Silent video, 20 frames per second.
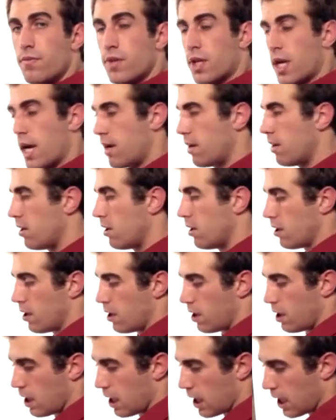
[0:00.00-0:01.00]
Okay?
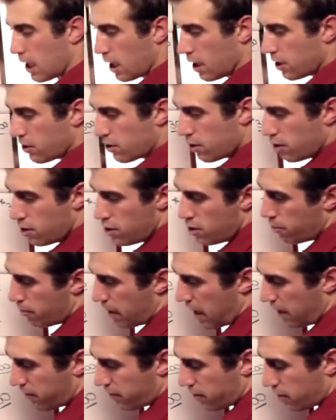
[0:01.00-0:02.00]
You
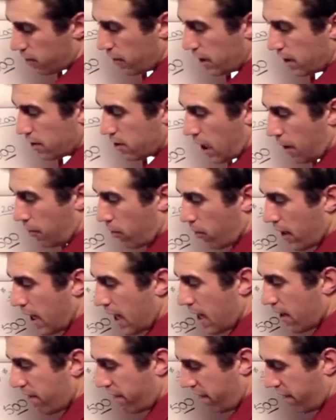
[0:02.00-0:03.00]
basically double that